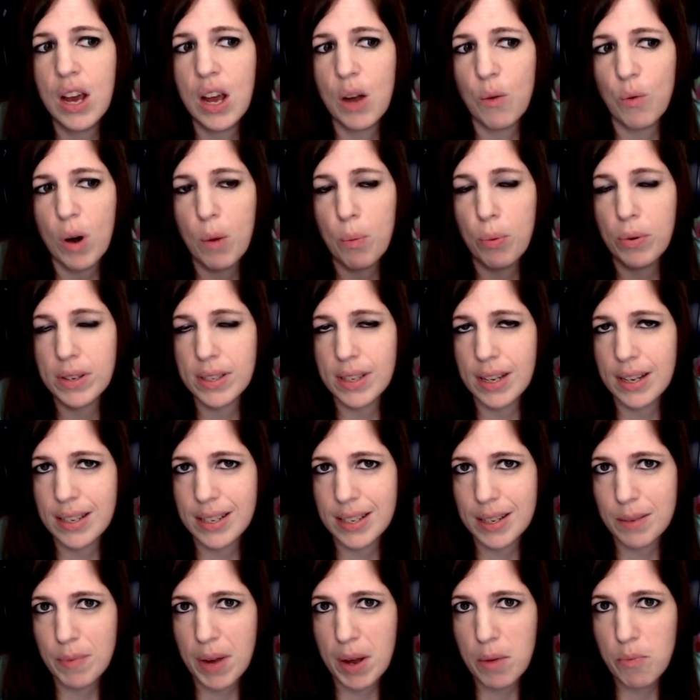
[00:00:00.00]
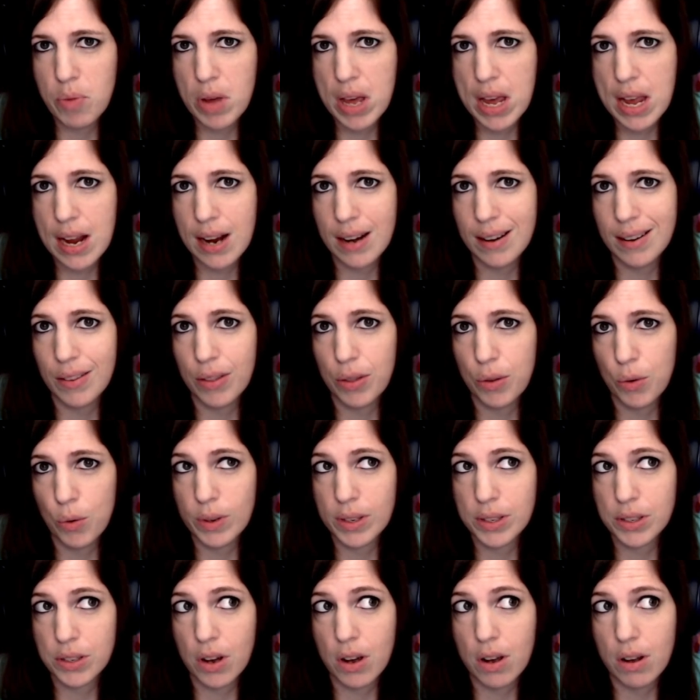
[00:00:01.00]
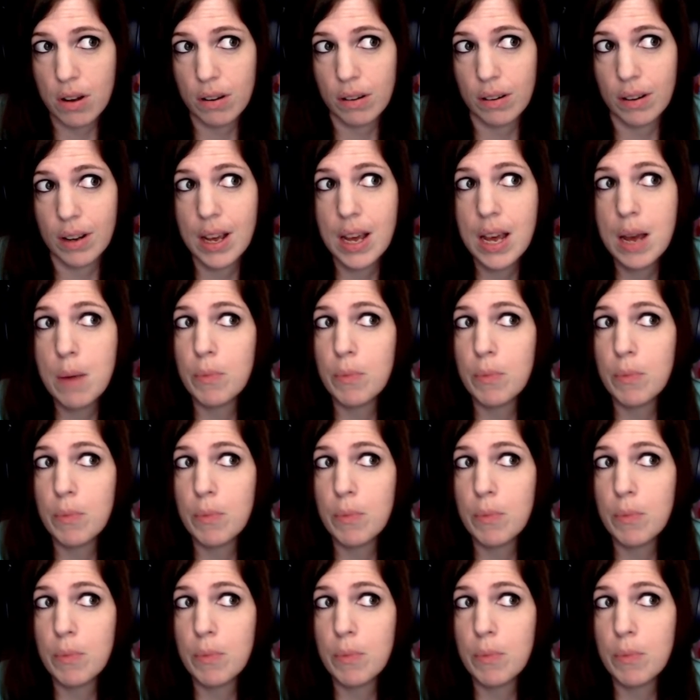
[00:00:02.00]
representing my pain through a song.